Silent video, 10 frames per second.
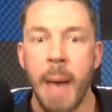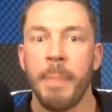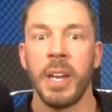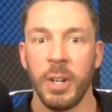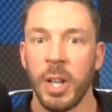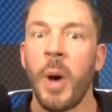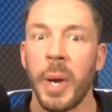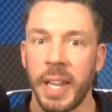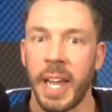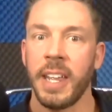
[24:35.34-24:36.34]
Well, and happy and
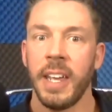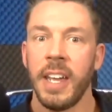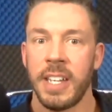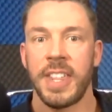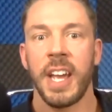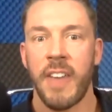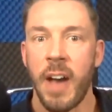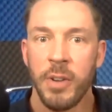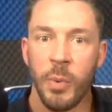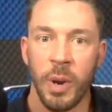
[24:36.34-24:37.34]
glowing, like to
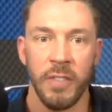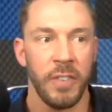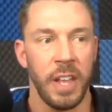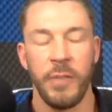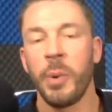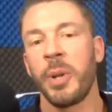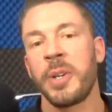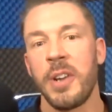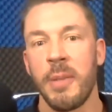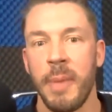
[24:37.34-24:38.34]
think of how you would have, if you
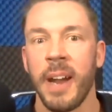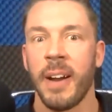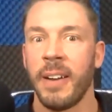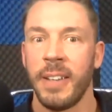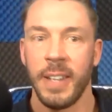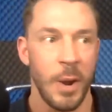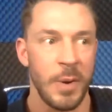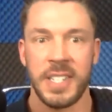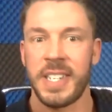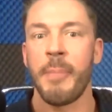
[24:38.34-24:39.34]
would have looked in the mirror,
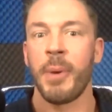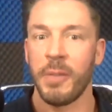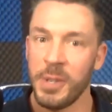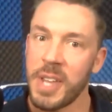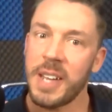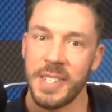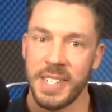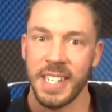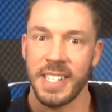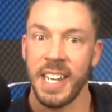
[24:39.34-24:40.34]
you know, December of two
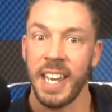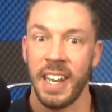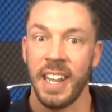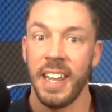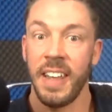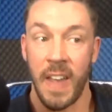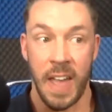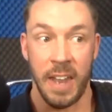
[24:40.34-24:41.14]
thousand sixteen